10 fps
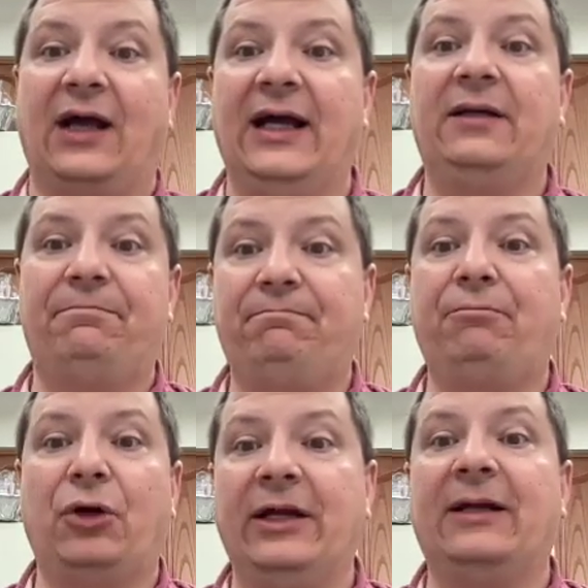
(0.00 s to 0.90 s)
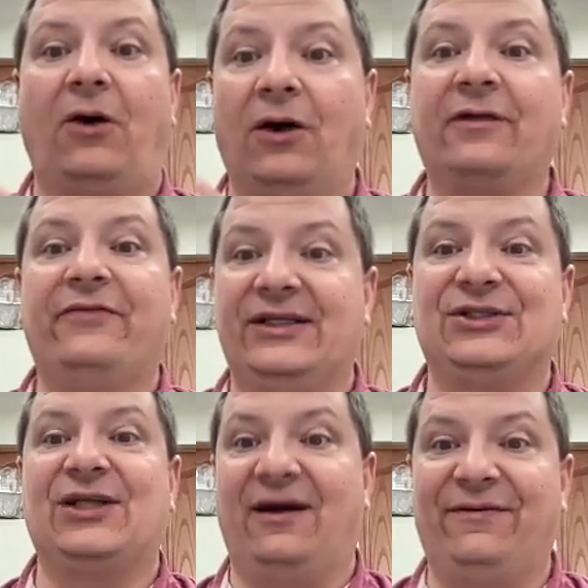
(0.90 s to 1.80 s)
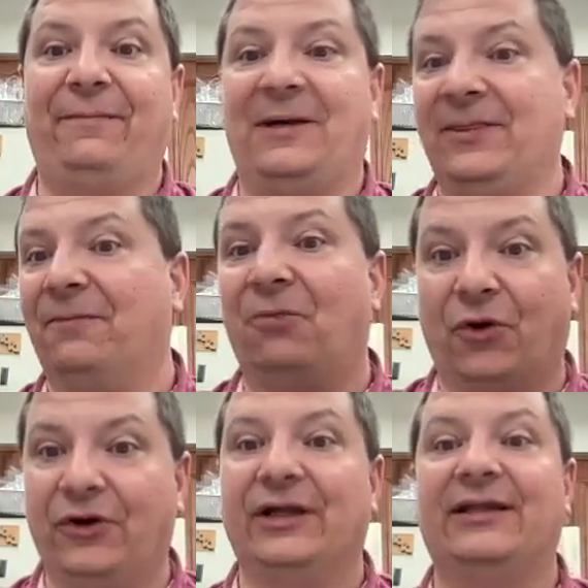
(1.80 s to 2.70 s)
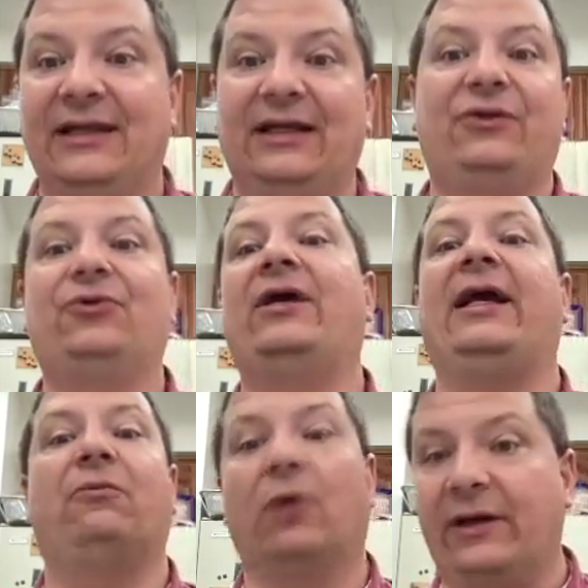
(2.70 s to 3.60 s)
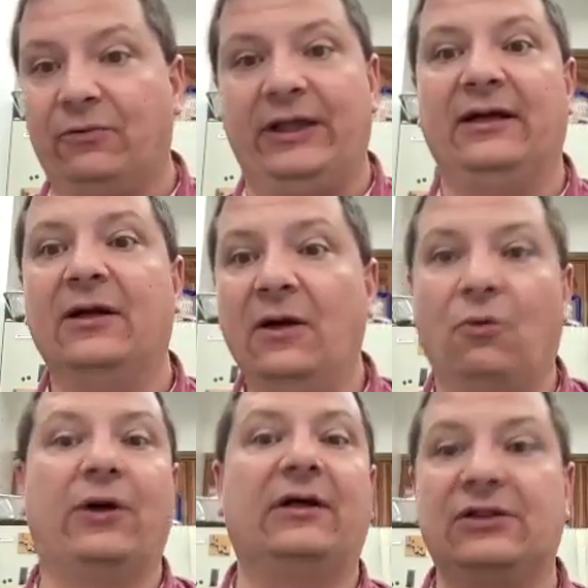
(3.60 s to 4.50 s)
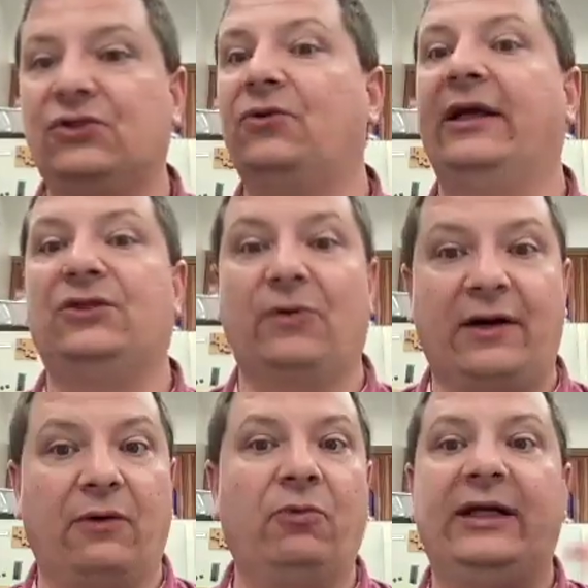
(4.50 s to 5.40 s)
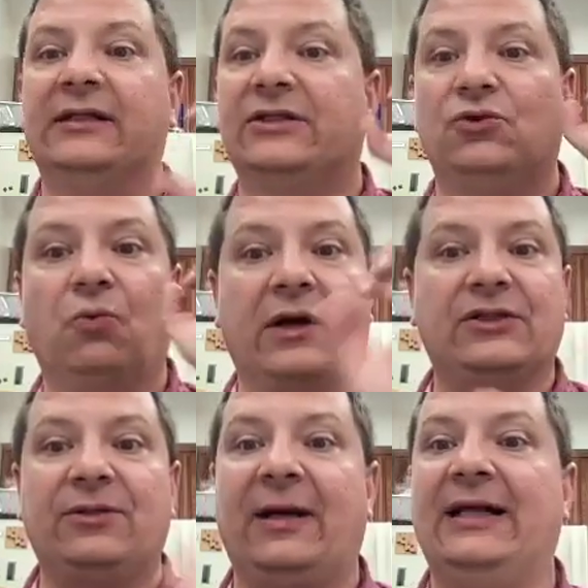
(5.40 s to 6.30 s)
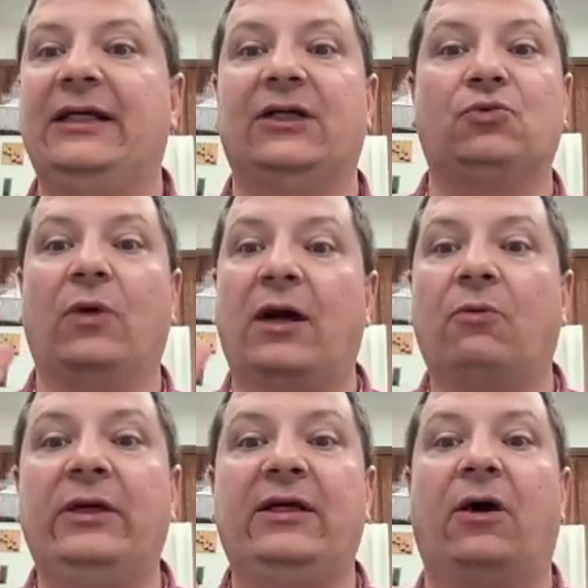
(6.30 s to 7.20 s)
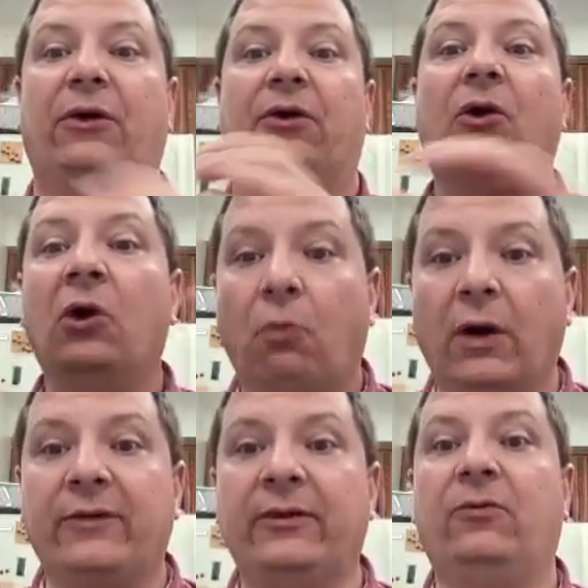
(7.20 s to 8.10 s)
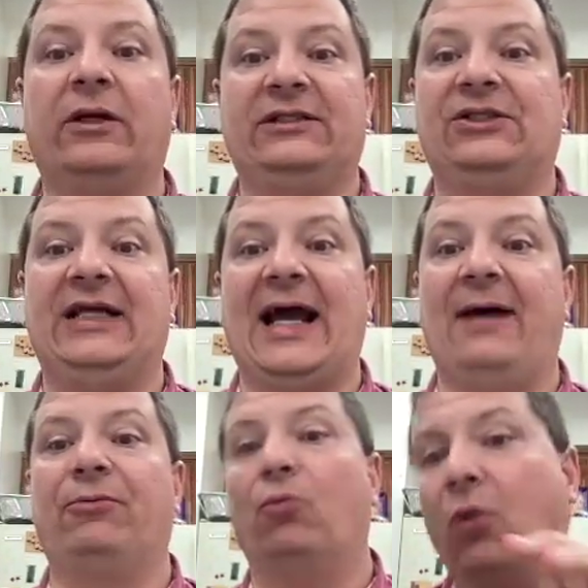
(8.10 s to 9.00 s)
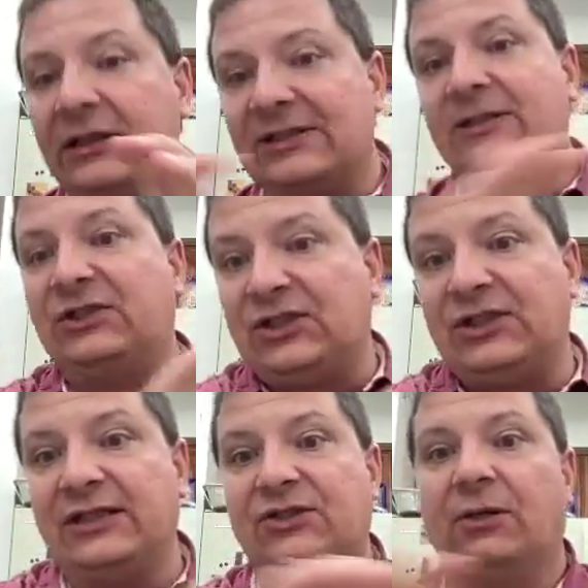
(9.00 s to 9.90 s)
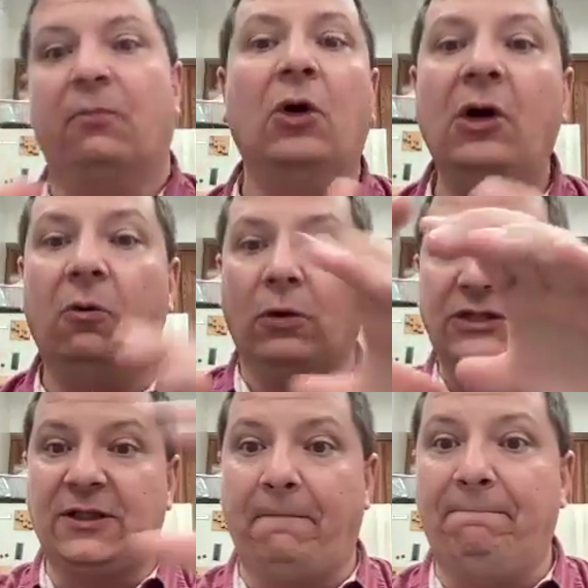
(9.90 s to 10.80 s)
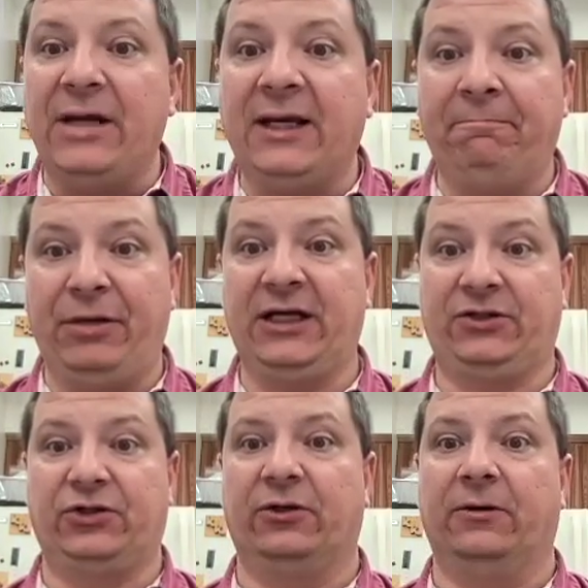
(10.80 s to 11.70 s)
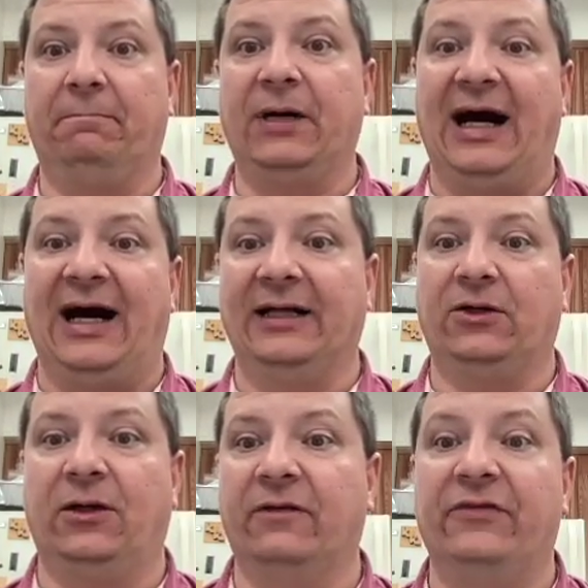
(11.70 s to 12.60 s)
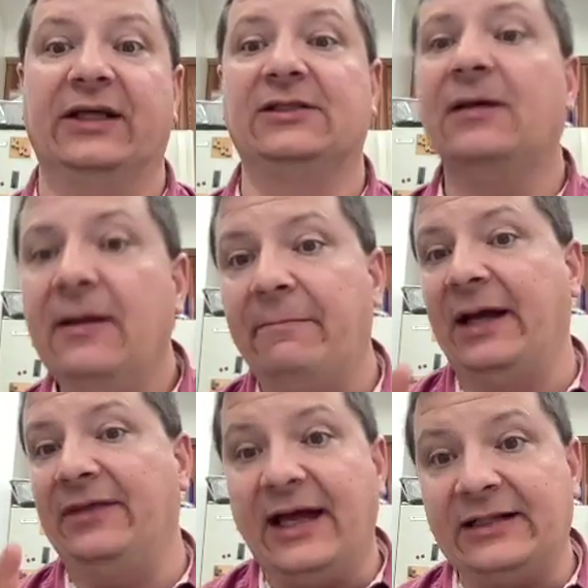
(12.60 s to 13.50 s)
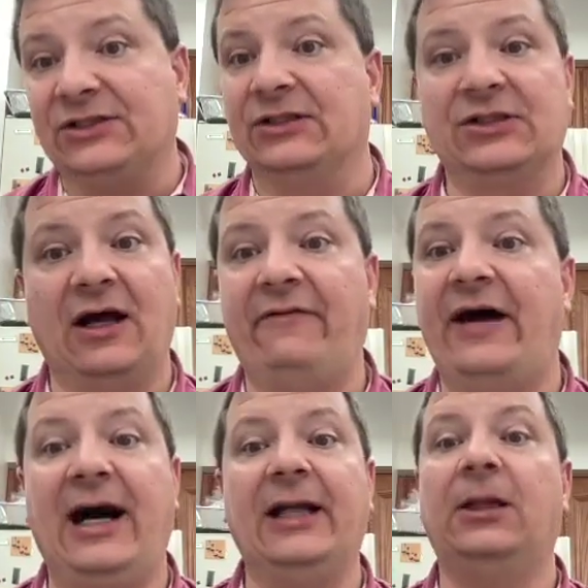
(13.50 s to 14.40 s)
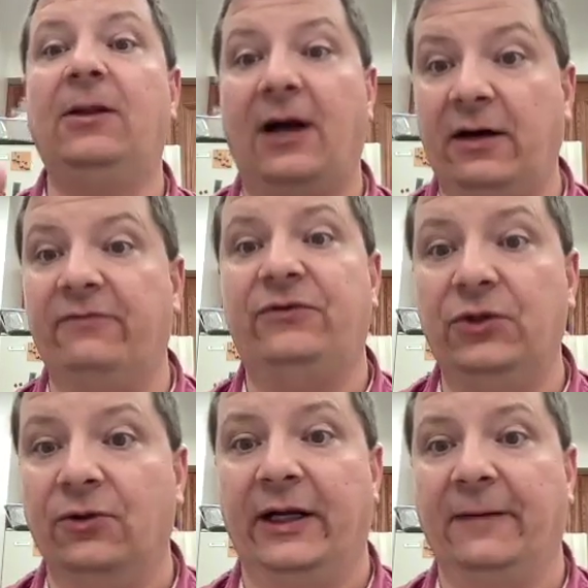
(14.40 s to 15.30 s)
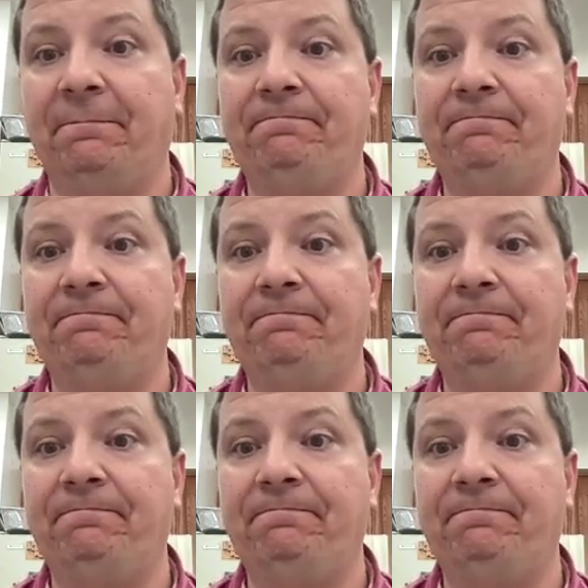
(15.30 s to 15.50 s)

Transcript: like putting all of this stuff up on the board and thinking through, hey, what are our strengths? What are our weaknesses? What are some ideas? Where are we going? What do we want to see happen? What's the system? What's the big picture behind all of this? Man, that is the stuff I love doing.